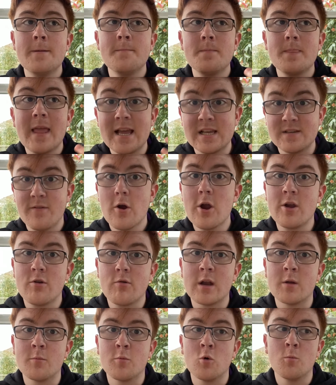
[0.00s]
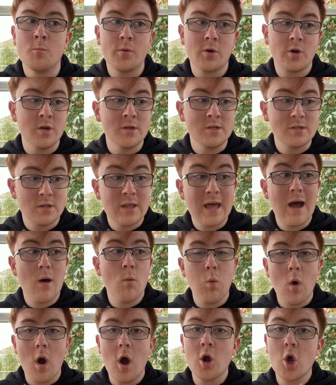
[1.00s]
it's very credible, because that
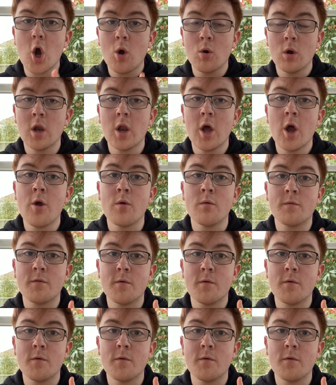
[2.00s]
one goal alone for